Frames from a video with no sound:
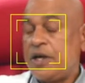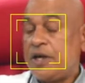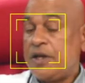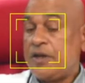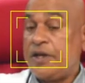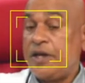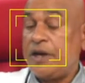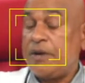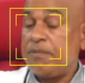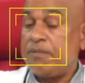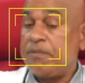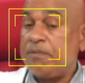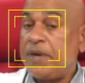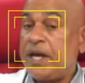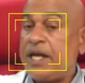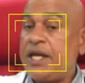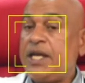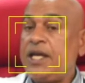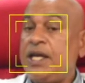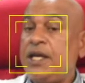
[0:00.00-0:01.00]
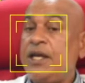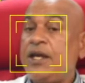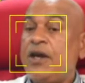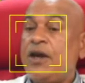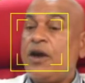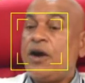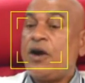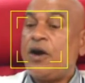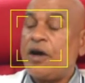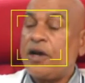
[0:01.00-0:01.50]
There are many
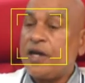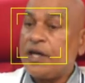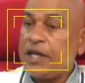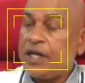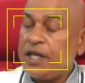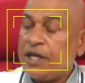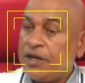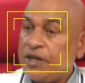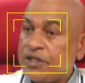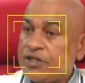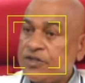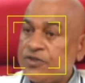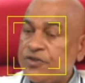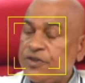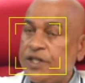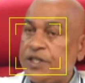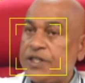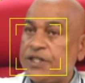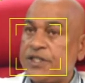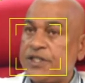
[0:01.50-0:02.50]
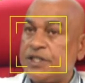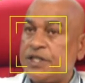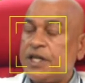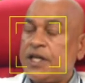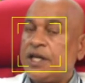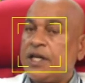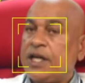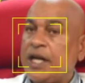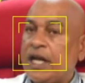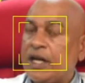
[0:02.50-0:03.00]
other industries
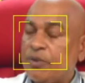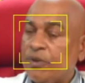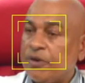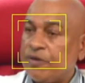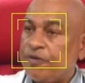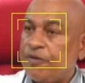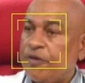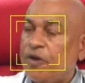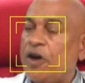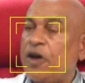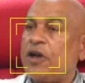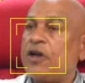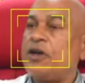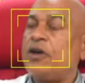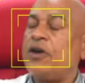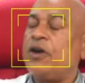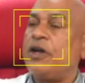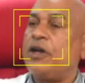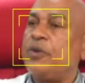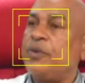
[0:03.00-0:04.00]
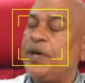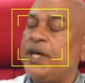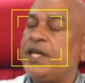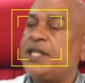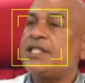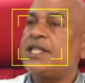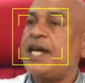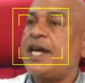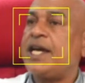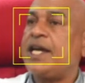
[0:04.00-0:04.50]
that will fall on the
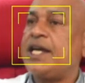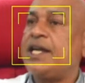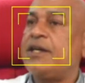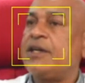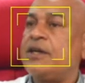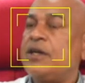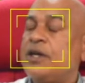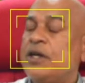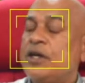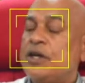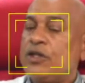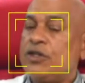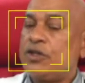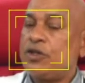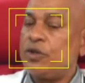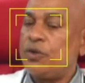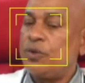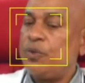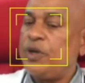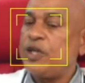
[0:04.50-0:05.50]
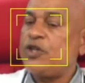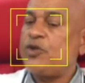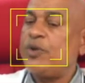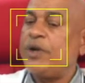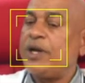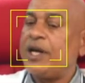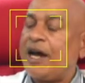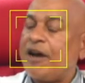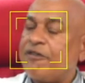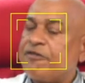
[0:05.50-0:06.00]
wayside, which
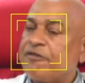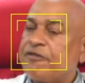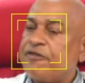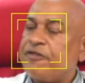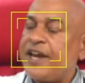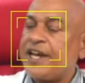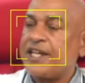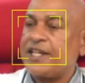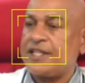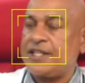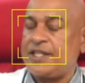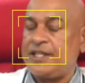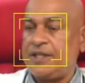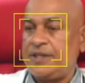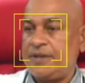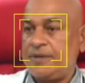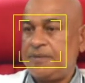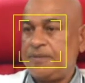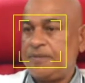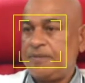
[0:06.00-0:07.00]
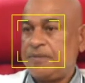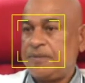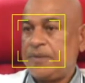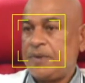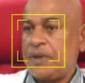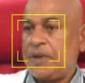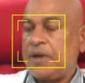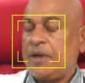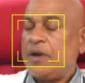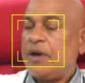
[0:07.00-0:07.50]
will affect
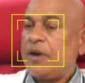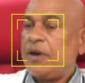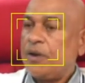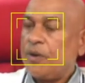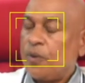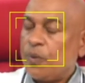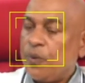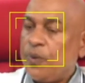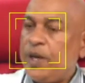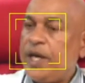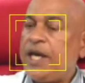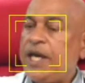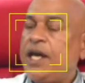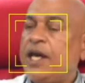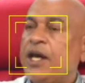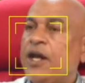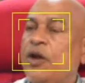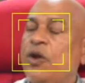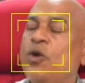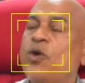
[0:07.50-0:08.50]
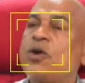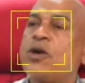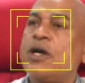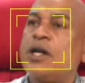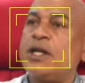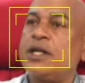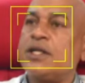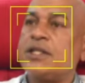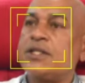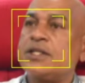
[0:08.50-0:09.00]
we
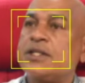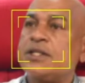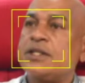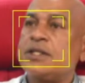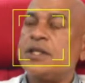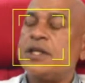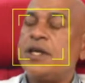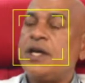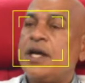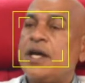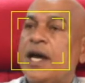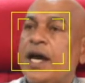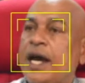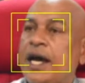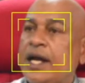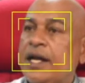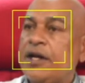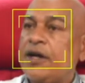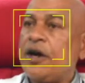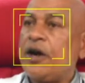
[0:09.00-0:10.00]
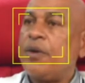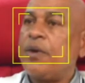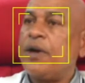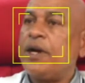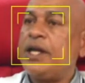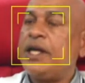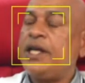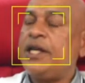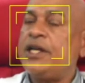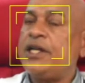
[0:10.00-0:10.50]
locals, and our
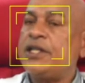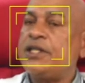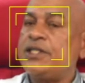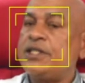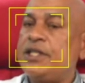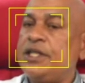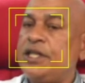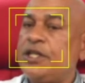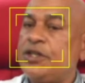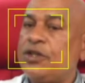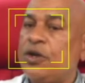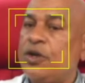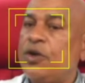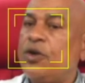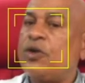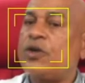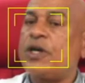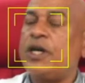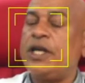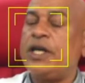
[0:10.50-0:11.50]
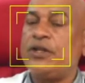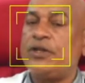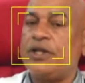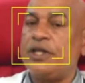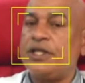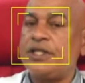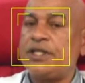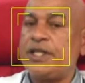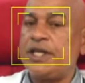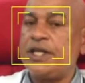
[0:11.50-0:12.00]
leaders need to look into
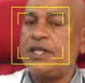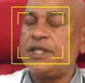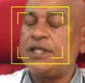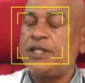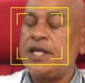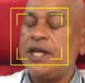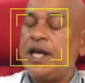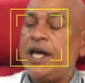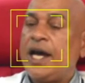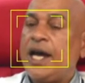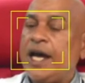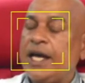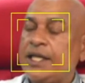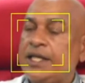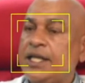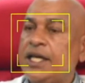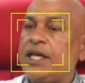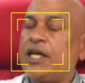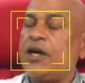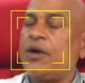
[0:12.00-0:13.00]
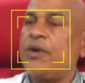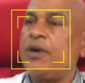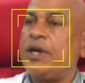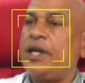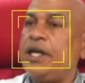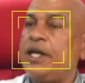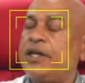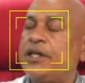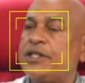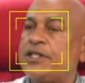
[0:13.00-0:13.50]
these things. I think our
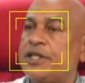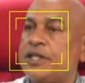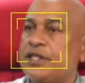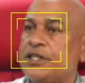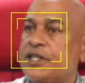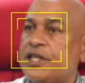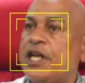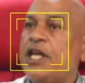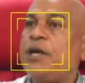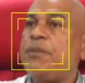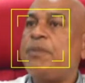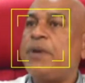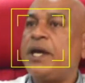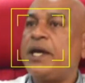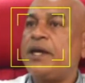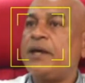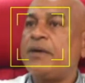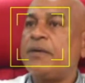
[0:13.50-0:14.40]
leaders are sleeping.